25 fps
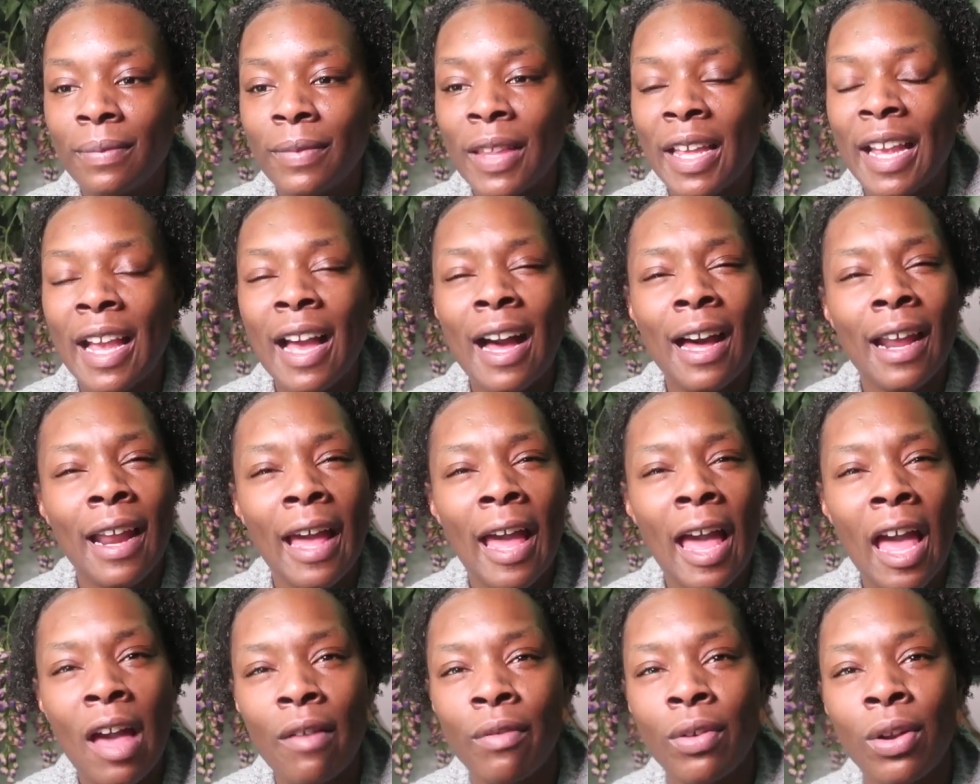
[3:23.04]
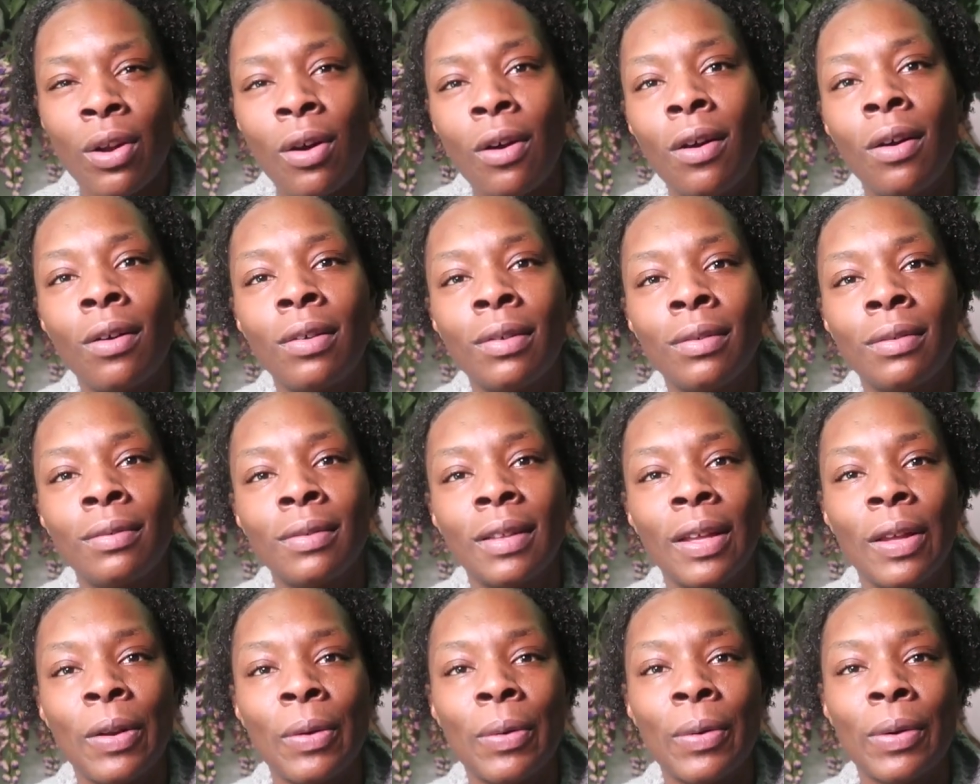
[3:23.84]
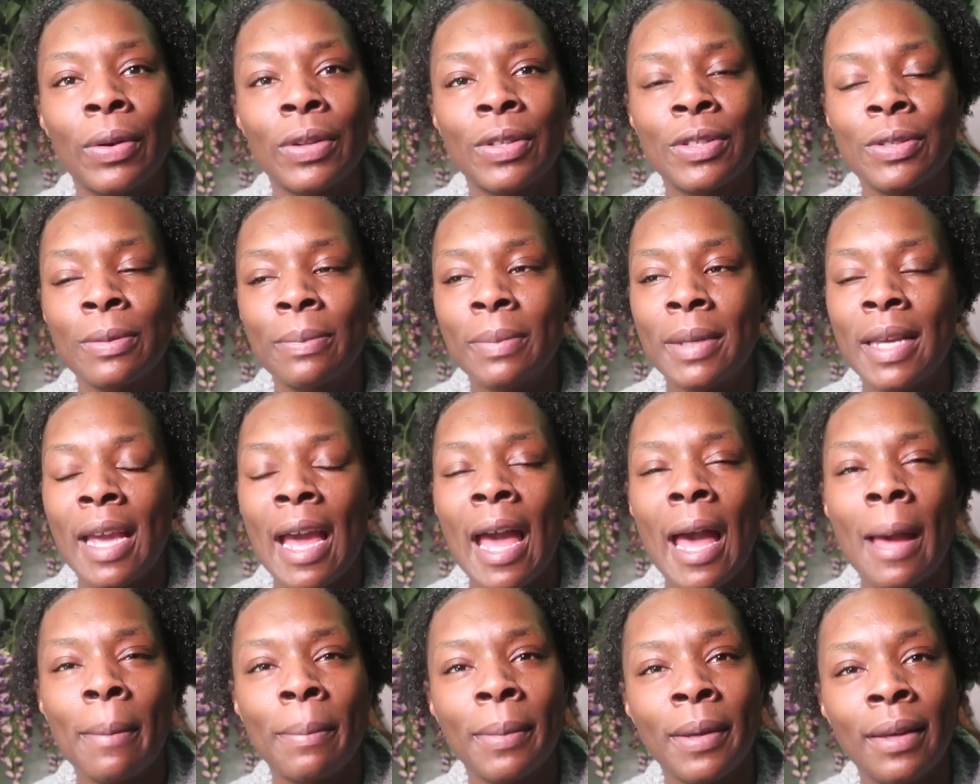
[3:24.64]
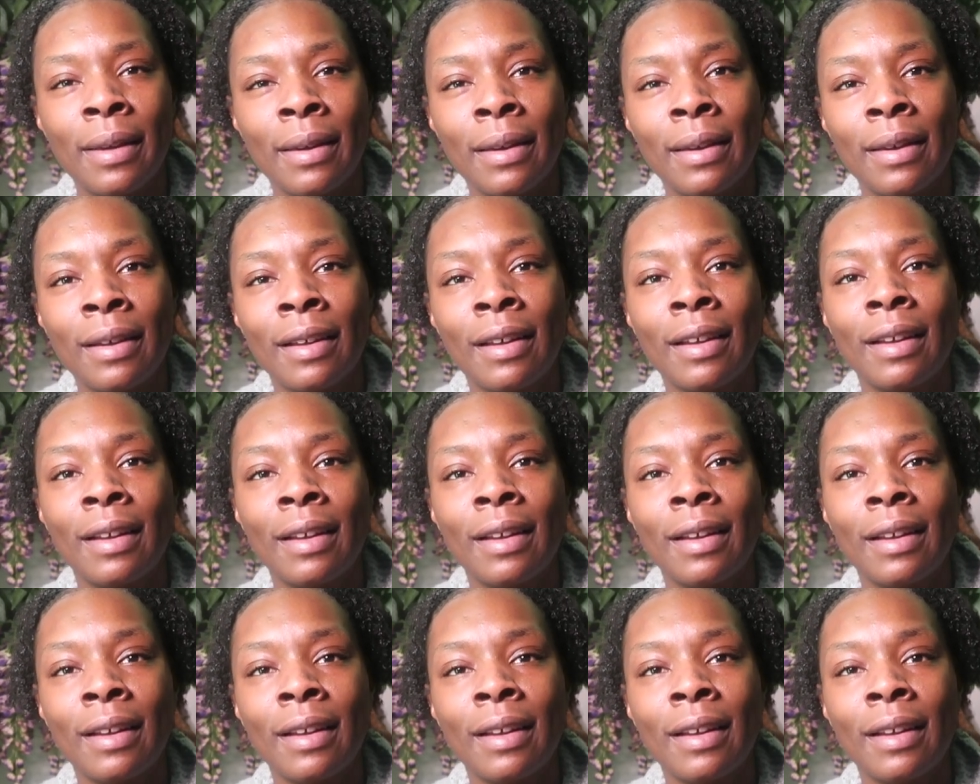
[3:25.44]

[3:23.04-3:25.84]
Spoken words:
they gotta have it all in order to be happy.